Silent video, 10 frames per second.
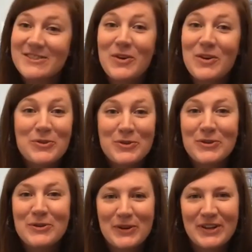so
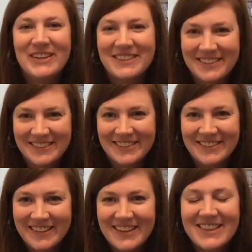true.
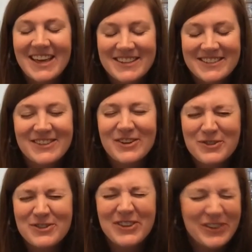That is so
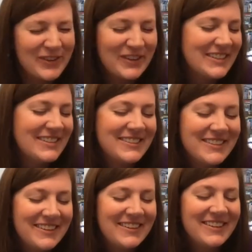true.
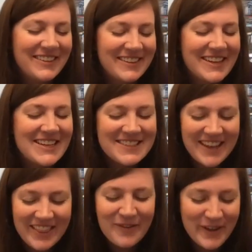He's
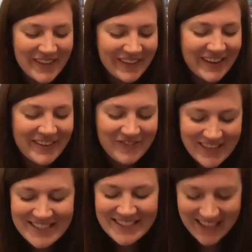not the one that like
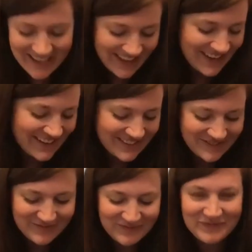fits in.
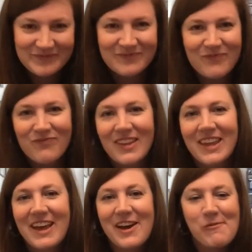
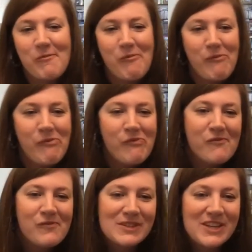Yeah.
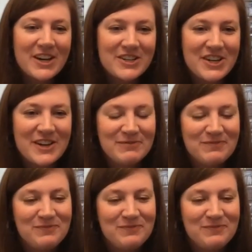Dasha.